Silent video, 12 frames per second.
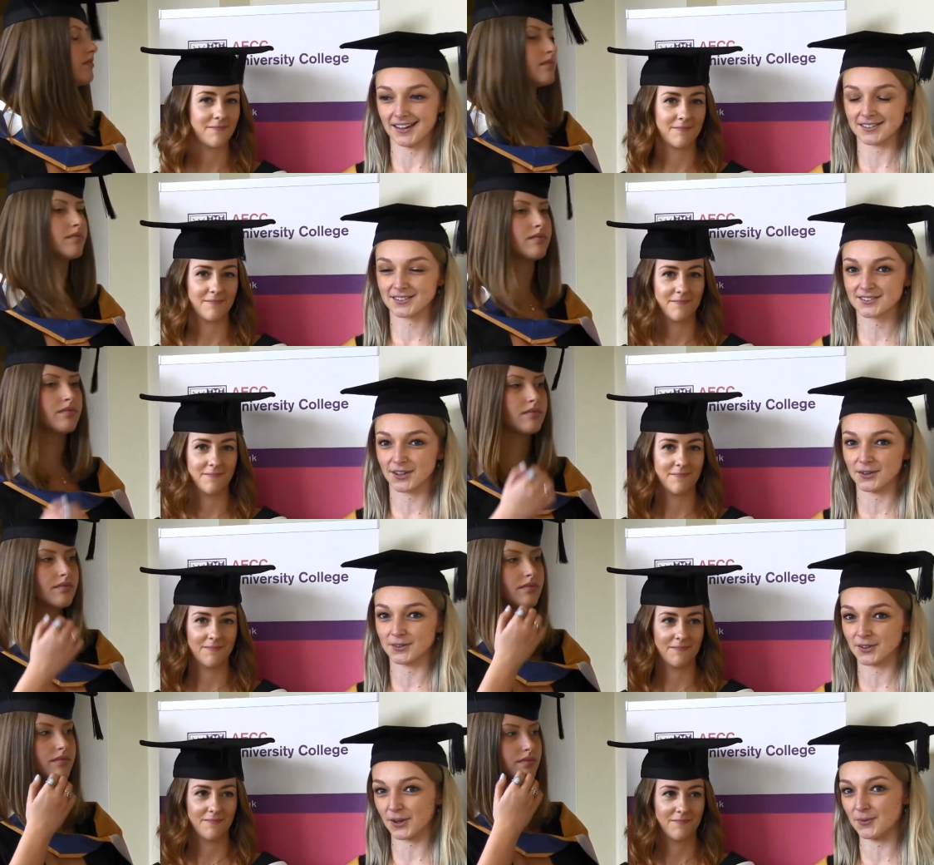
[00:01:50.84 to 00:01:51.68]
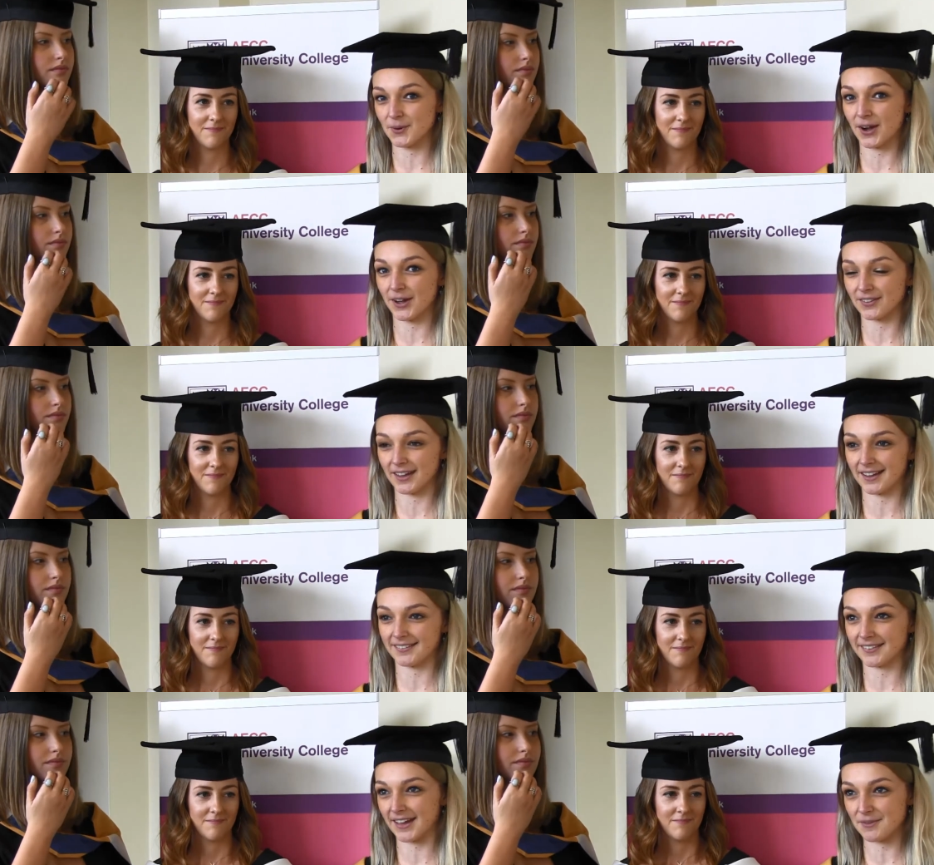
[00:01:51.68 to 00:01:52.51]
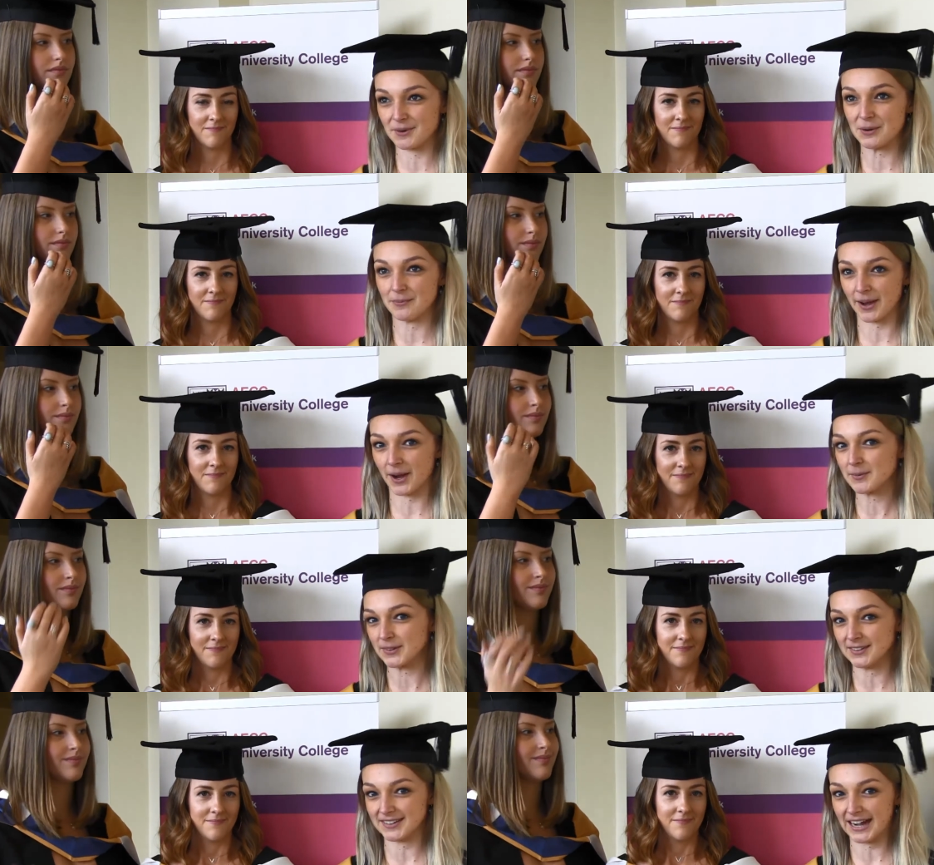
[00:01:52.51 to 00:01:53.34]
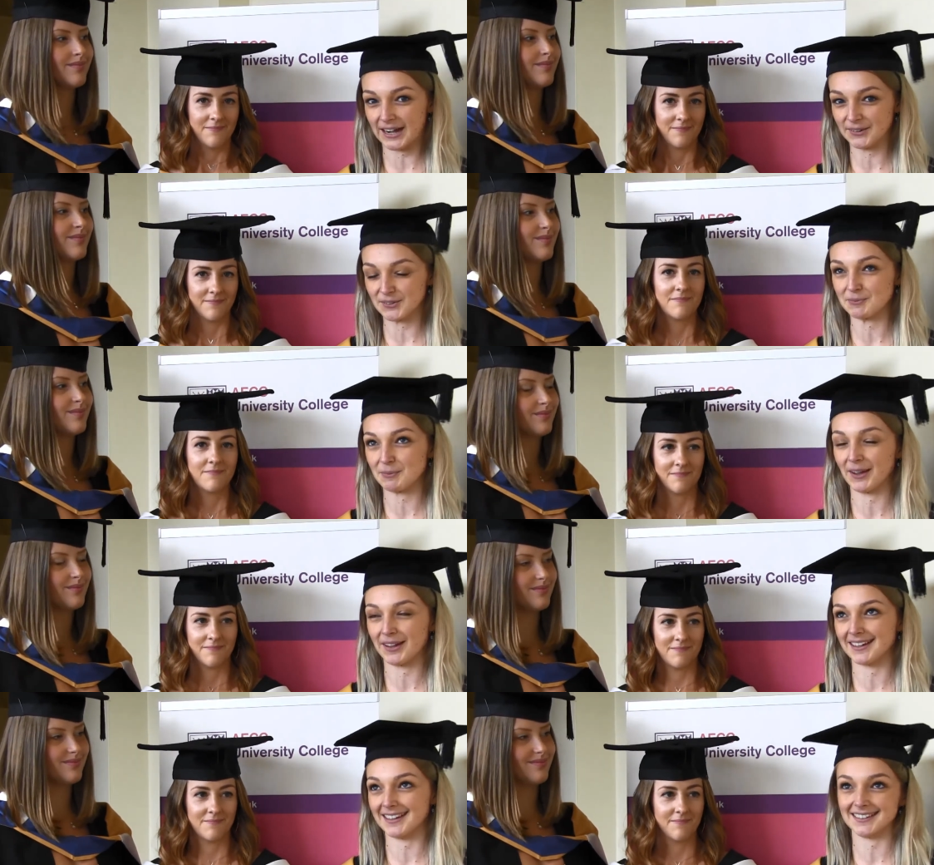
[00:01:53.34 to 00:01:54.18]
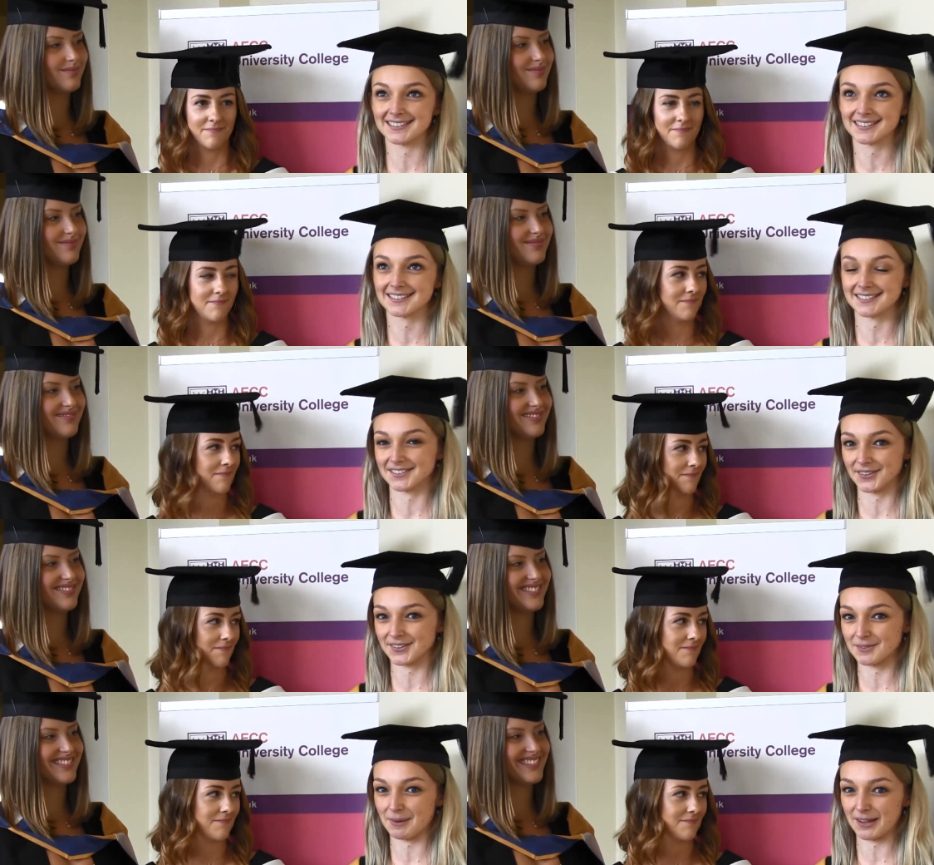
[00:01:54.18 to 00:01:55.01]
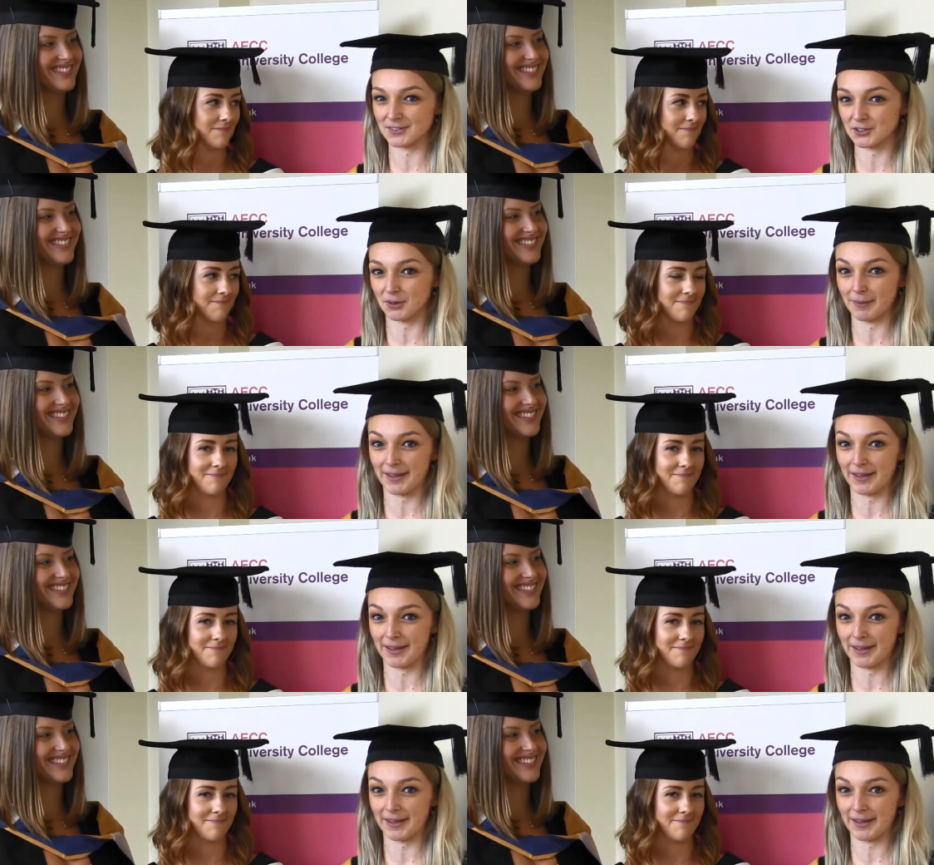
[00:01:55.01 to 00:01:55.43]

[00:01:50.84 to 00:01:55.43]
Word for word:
Speaker 1: It's so, so worth it. There will be ups and downs, but it's just the best job